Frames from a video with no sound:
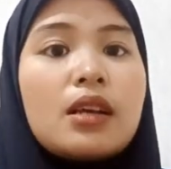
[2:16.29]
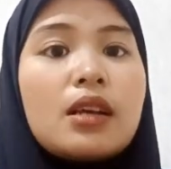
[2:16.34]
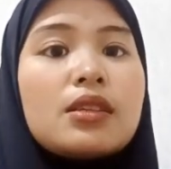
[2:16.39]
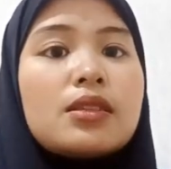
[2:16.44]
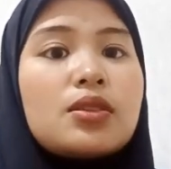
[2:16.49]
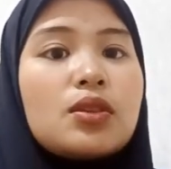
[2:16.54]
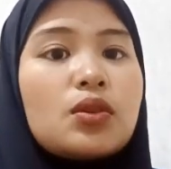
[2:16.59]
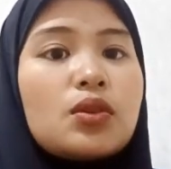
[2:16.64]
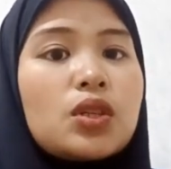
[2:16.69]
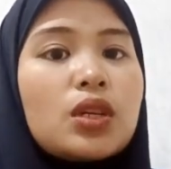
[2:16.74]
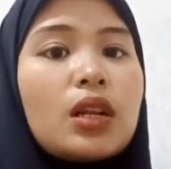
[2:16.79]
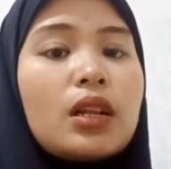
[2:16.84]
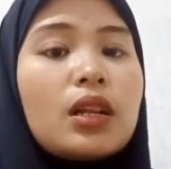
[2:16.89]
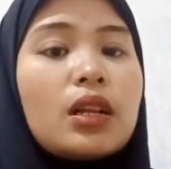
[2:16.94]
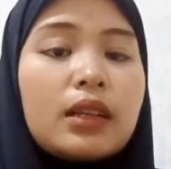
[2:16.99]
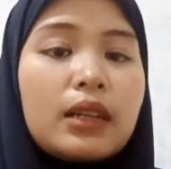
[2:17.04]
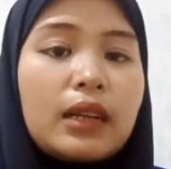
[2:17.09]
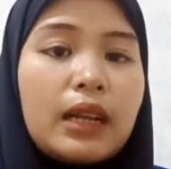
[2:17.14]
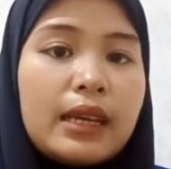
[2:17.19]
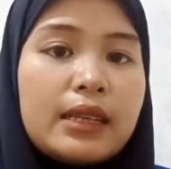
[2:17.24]
Social
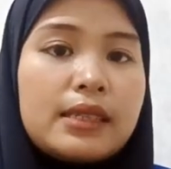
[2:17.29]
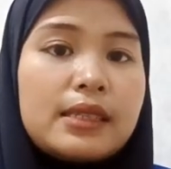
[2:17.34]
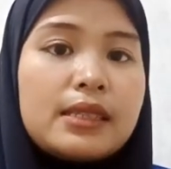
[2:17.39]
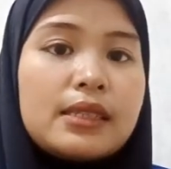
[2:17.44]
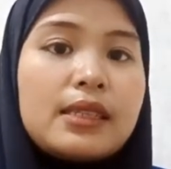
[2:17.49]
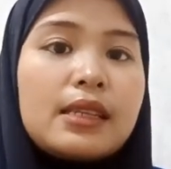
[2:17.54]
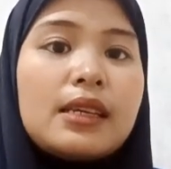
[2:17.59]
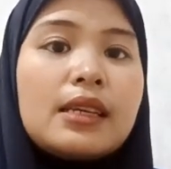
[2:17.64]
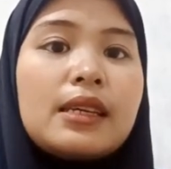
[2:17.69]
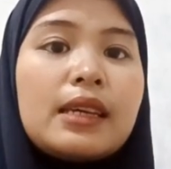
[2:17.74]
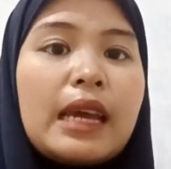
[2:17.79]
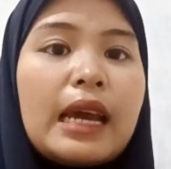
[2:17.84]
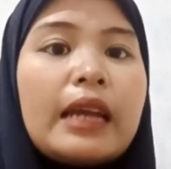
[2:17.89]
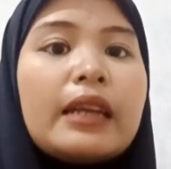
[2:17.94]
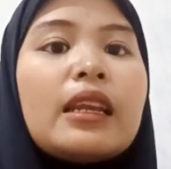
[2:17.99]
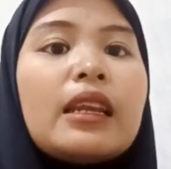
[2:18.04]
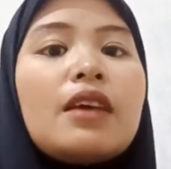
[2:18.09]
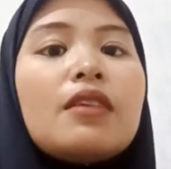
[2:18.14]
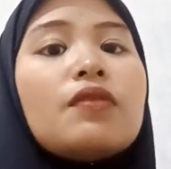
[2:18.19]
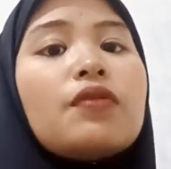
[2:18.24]
class
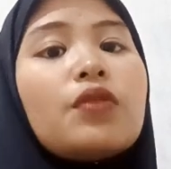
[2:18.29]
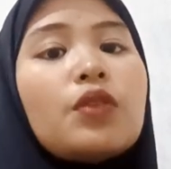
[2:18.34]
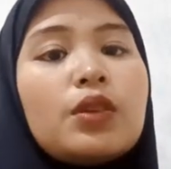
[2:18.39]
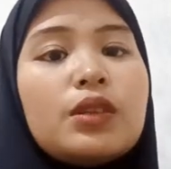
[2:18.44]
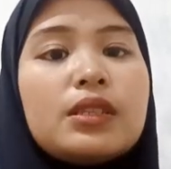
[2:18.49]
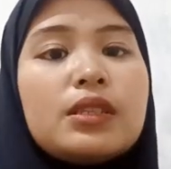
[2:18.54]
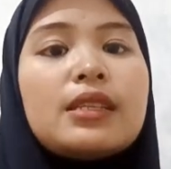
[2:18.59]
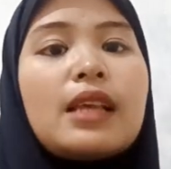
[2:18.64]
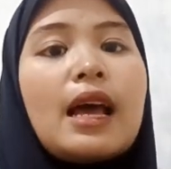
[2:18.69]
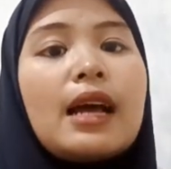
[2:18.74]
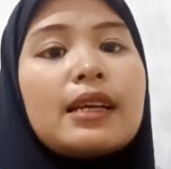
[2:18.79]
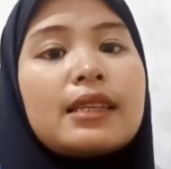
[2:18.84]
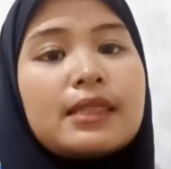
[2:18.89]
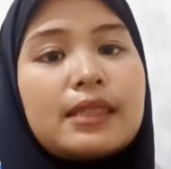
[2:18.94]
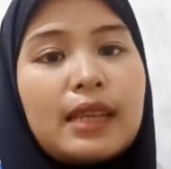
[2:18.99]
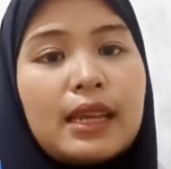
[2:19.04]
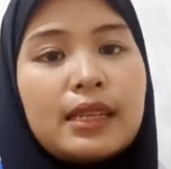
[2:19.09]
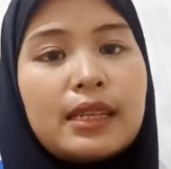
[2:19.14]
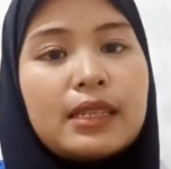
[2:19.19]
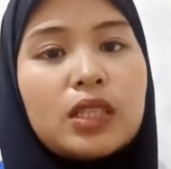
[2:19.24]
can influence
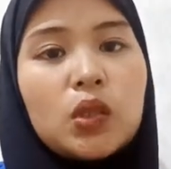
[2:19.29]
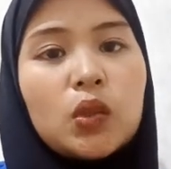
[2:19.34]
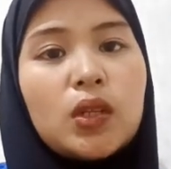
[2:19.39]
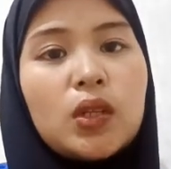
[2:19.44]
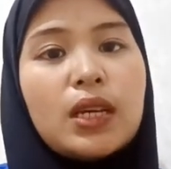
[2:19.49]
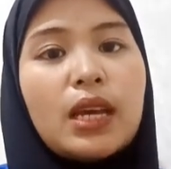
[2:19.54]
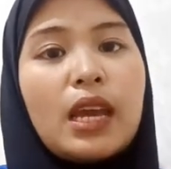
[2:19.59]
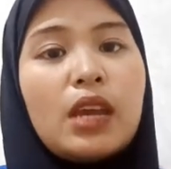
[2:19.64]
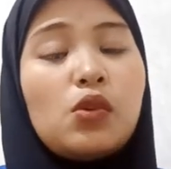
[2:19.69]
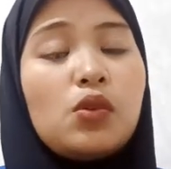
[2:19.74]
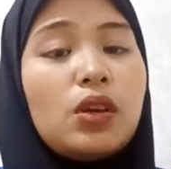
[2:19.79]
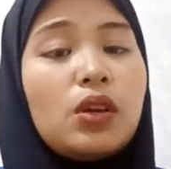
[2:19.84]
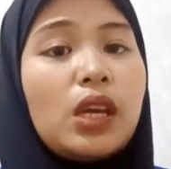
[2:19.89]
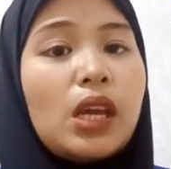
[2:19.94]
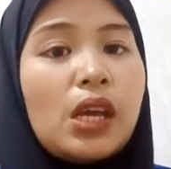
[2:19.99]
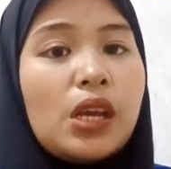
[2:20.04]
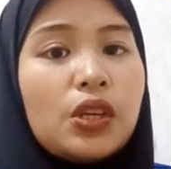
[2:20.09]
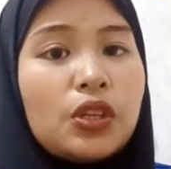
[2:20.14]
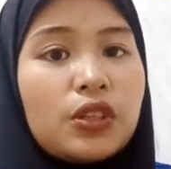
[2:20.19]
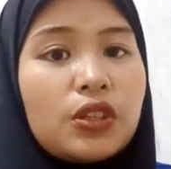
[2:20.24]
access to the
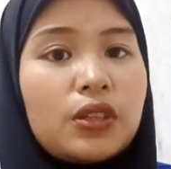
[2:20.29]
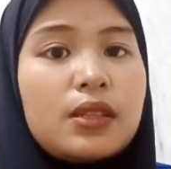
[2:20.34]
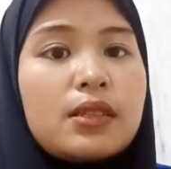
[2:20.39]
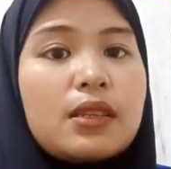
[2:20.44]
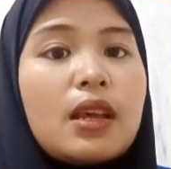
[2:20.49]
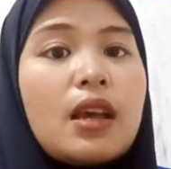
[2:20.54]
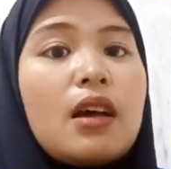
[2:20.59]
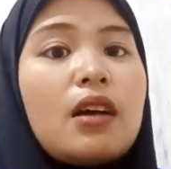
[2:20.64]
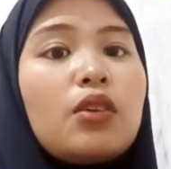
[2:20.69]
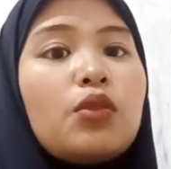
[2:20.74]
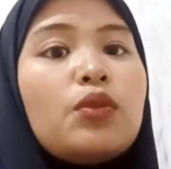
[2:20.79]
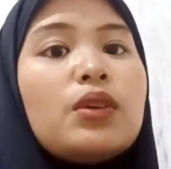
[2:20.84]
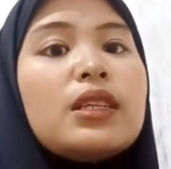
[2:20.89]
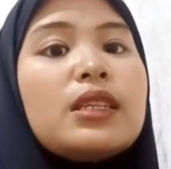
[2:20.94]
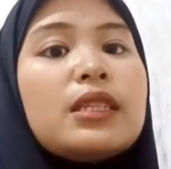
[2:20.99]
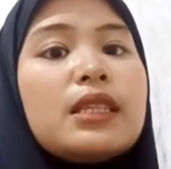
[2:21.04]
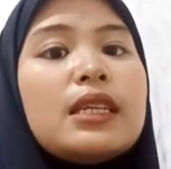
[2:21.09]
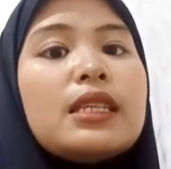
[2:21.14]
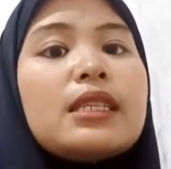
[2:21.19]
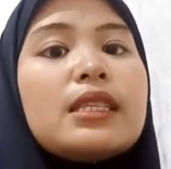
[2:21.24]
educations,
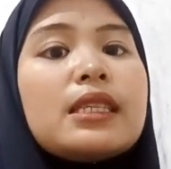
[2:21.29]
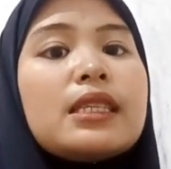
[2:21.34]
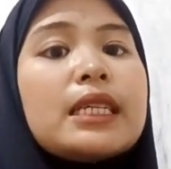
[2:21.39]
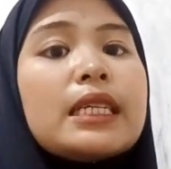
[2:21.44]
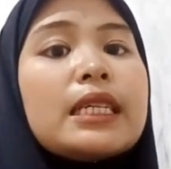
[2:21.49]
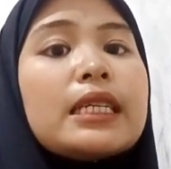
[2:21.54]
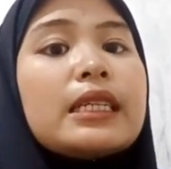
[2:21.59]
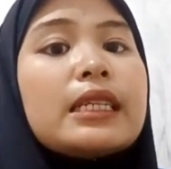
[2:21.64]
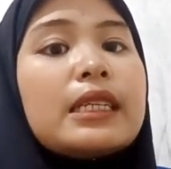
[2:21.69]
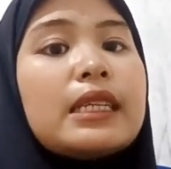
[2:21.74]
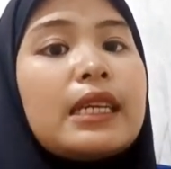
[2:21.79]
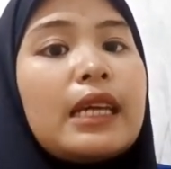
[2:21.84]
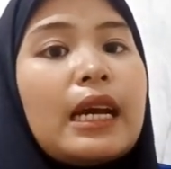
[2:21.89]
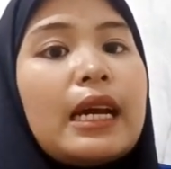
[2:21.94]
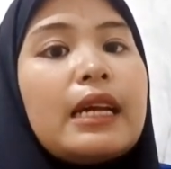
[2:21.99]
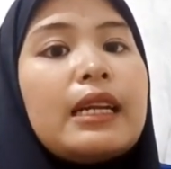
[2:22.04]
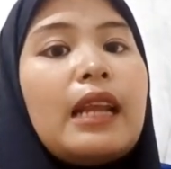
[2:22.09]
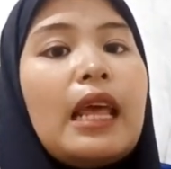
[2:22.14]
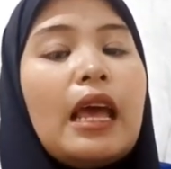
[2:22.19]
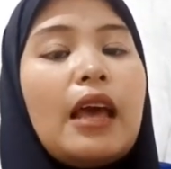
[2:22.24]
which is turn
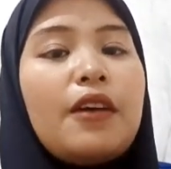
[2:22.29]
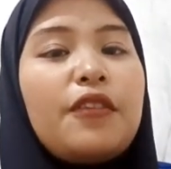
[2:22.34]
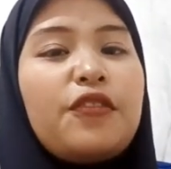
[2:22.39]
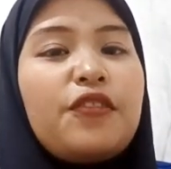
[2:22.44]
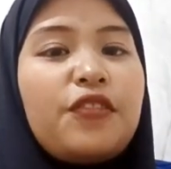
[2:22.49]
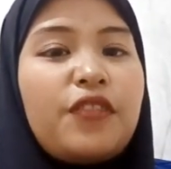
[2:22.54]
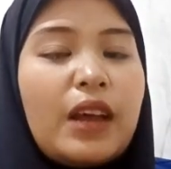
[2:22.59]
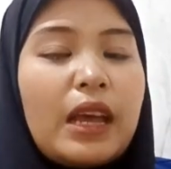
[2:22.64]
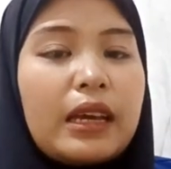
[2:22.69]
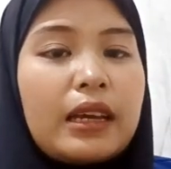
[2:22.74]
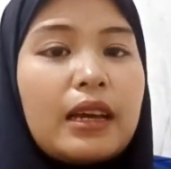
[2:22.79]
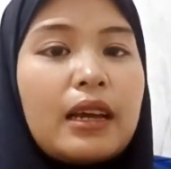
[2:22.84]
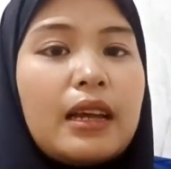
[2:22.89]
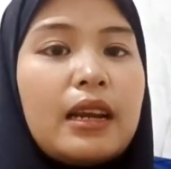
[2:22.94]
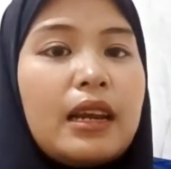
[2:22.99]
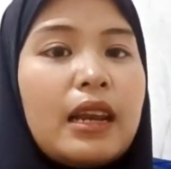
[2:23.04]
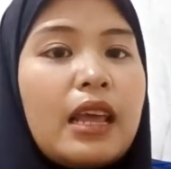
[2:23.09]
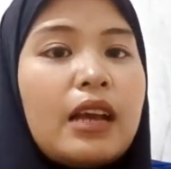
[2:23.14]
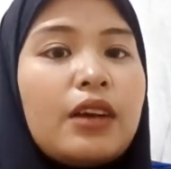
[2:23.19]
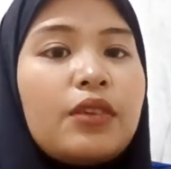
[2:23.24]
can affect
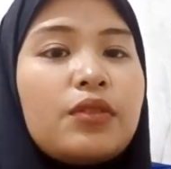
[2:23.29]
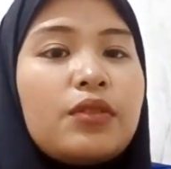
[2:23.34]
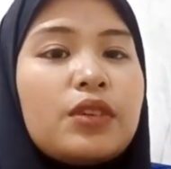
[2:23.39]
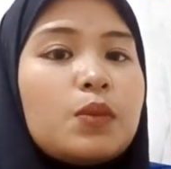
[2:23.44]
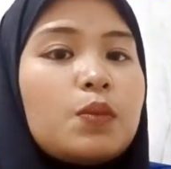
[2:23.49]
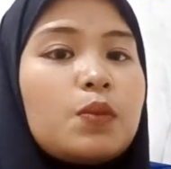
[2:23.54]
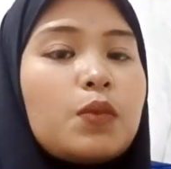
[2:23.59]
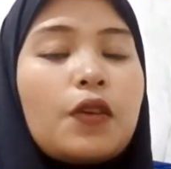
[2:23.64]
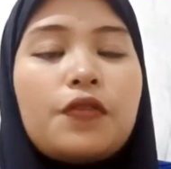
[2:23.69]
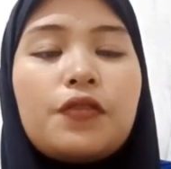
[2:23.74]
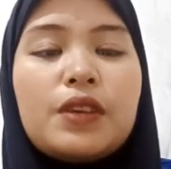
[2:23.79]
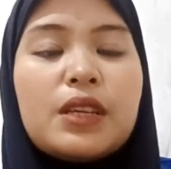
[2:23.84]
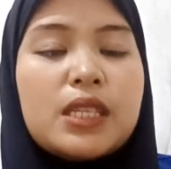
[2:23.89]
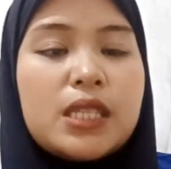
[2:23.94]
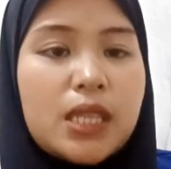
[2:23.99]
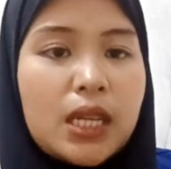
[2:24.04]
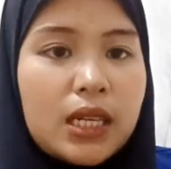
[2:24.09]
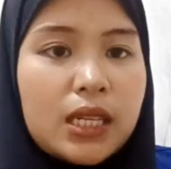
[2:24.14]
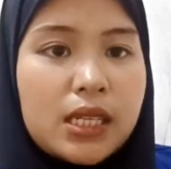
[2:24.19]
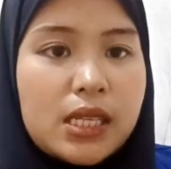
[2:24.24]
language
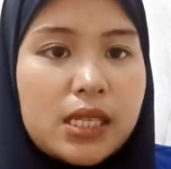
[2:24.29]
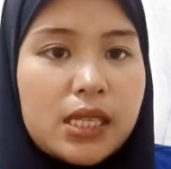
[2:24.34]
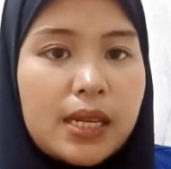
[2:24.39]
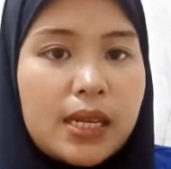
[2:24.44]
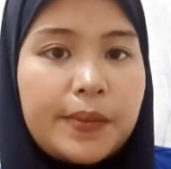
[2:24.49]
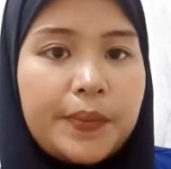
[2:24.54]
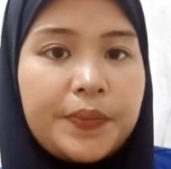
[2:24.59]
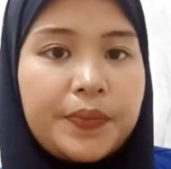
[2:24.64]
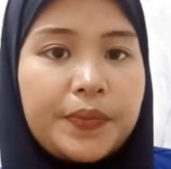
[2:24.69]
proficiency.